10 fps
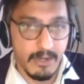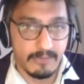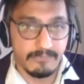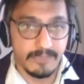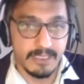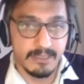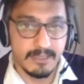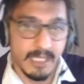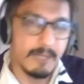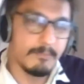confidence
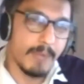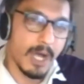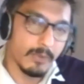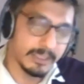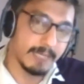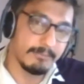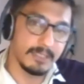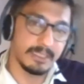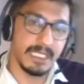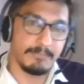and empower them to
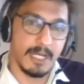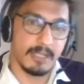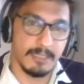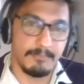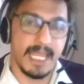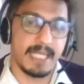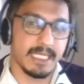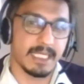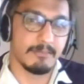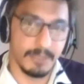take part in
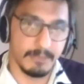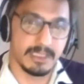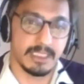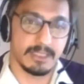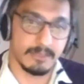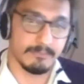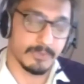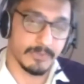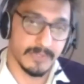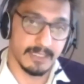planning and implementation
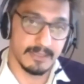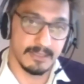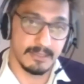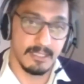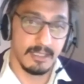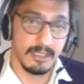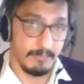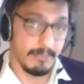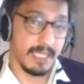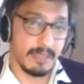processes that
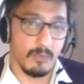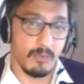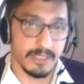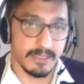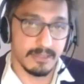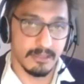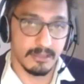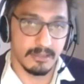make their voices heard.